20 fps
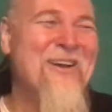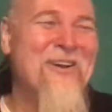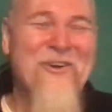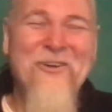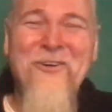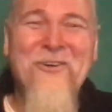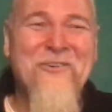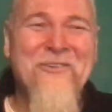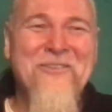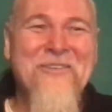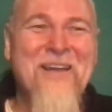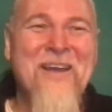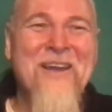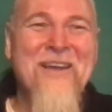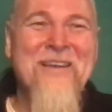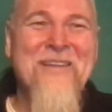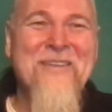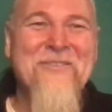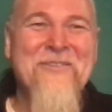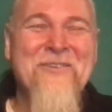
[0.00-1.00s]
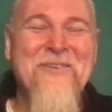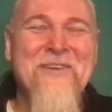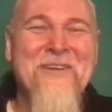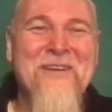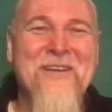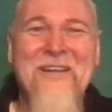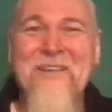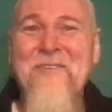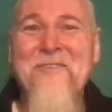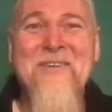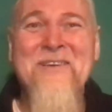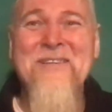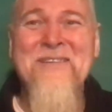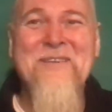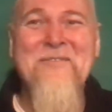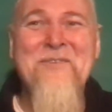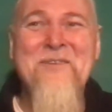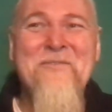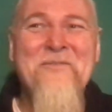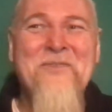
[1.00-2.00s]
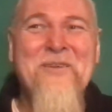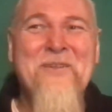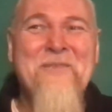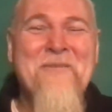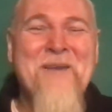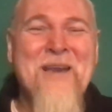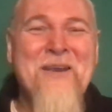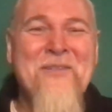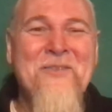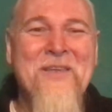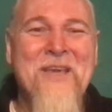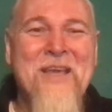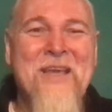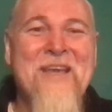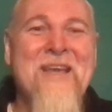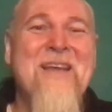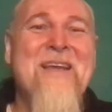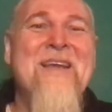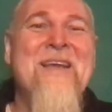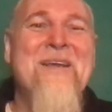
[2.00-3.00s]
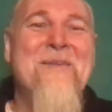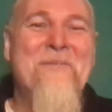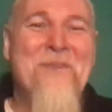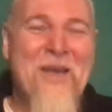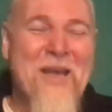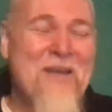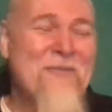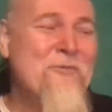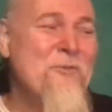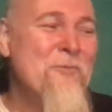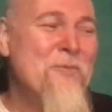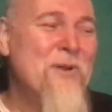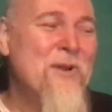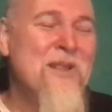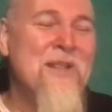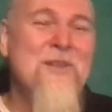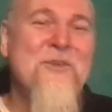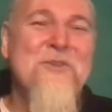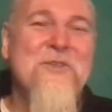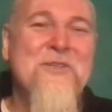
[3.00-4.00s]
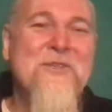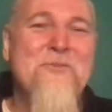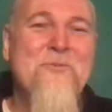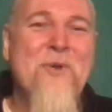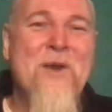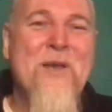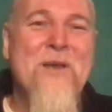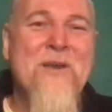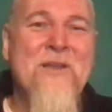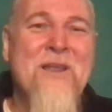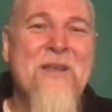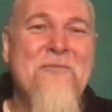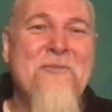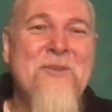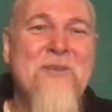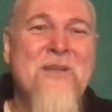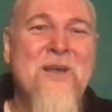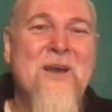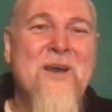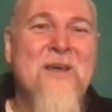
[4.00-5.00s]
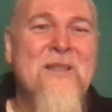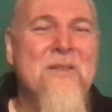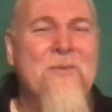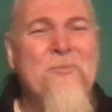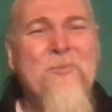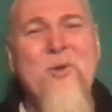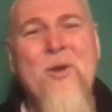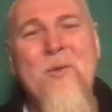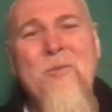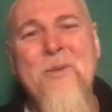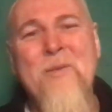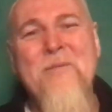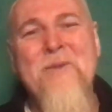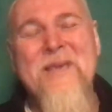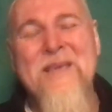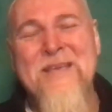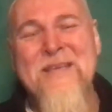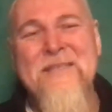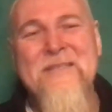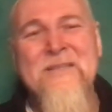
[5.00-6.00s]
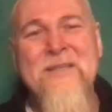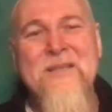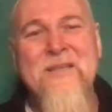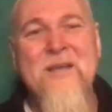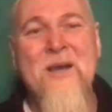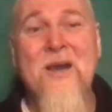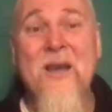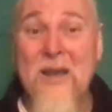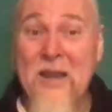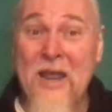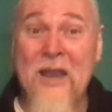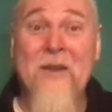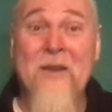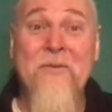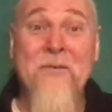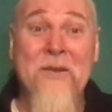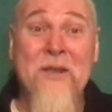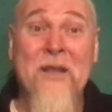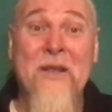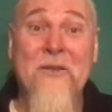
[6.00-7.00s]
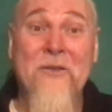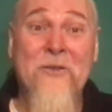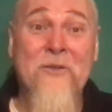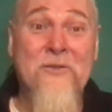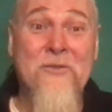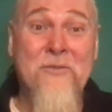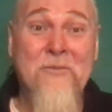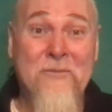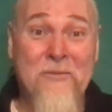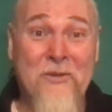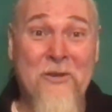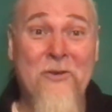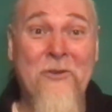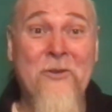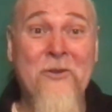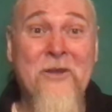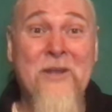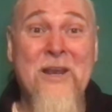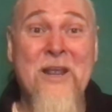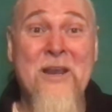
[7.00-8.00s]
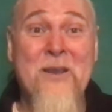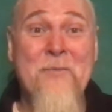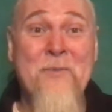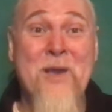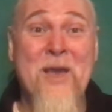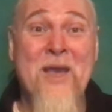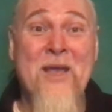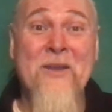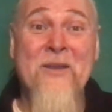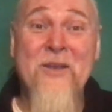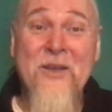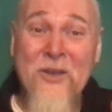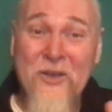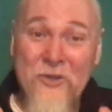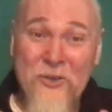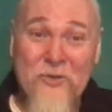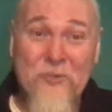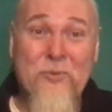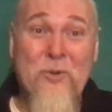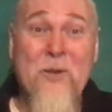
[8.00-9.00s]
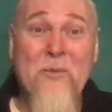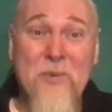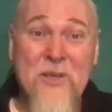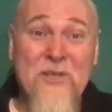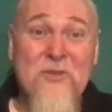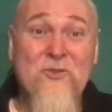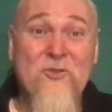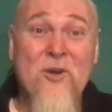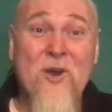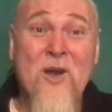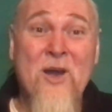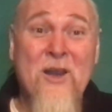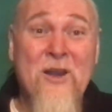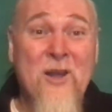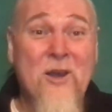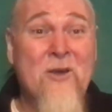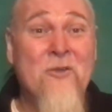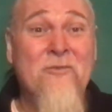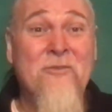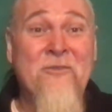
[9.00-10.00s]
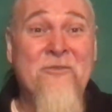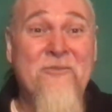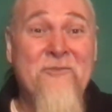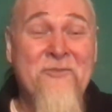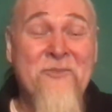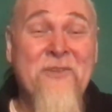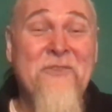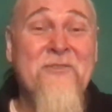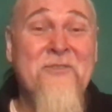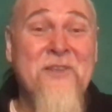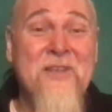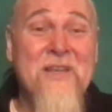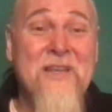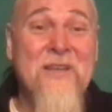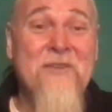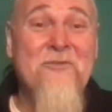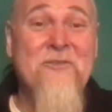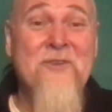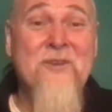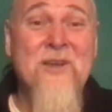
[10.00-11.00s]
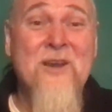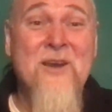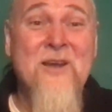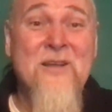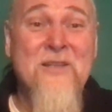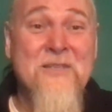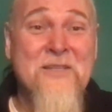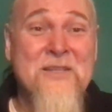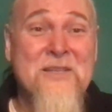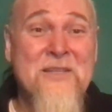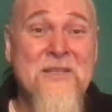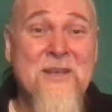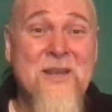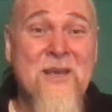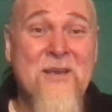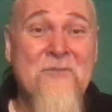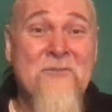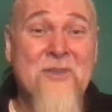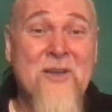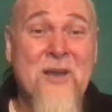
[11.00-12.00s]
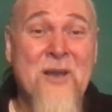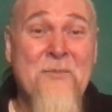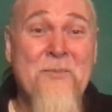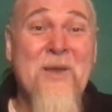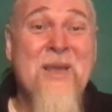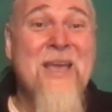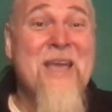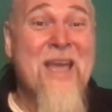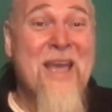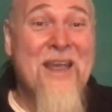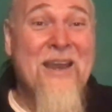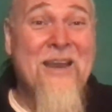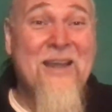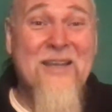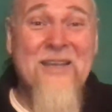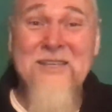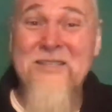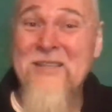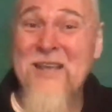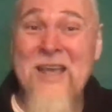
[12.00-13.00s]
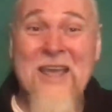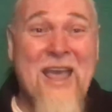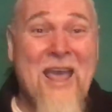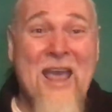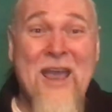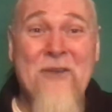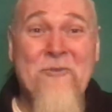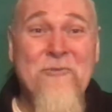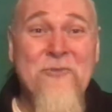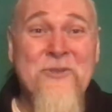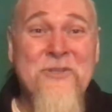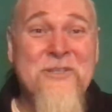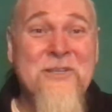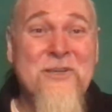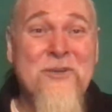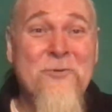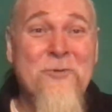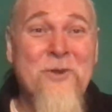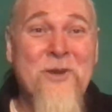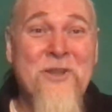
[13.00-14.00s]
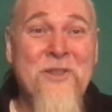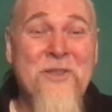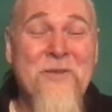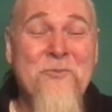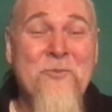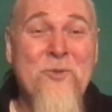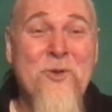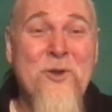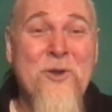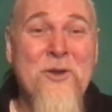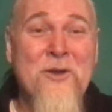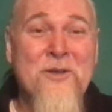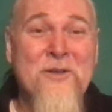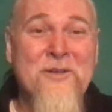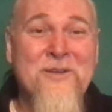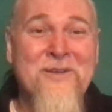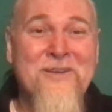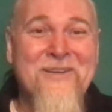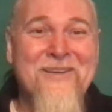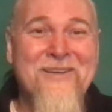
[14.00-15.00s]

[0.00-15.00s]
All diets work, otherwise they wouldn't put them out there. Everybody loses weight on every diet. The problem isn't the diet. And you're looking at a man who's probably tried over 50 different diets in his lifetime. And like I say, every single one of them worked.